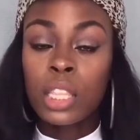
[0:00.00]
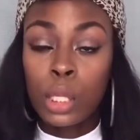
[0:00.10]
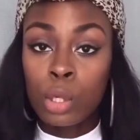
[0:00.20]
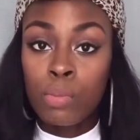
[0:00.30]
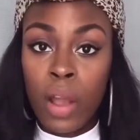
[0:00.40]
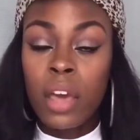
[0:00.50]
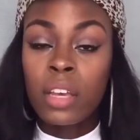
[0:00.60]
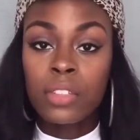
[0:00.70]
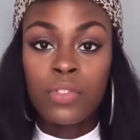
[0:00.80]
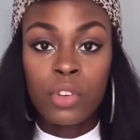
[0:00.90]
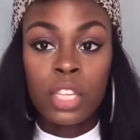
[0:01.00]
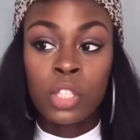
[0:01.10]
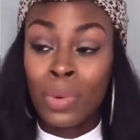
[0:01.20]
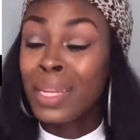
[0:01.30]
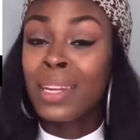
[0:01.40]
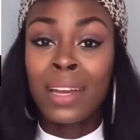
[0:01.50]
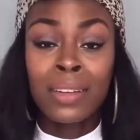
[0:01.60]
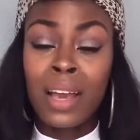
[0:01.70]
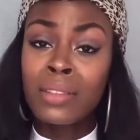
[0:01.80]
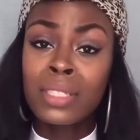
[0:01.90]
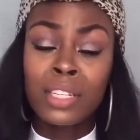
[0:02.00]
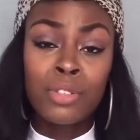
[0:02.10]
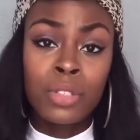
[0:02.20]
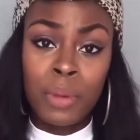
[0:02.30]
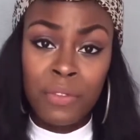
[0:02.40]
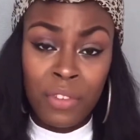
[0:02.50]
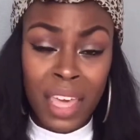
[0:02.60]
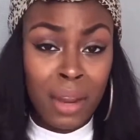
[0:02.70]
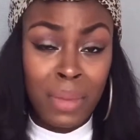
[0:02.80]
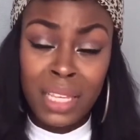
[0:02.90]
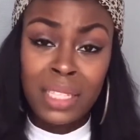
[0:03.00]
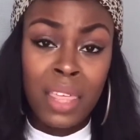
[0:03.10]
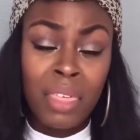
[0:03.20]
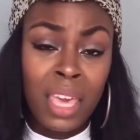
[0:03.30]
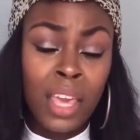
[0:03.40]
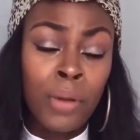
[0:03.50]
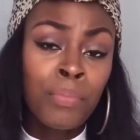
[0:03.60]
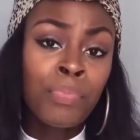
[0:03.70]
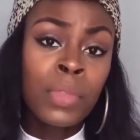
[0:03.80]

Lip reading: little product for the $29 that you spent for that amazing thing.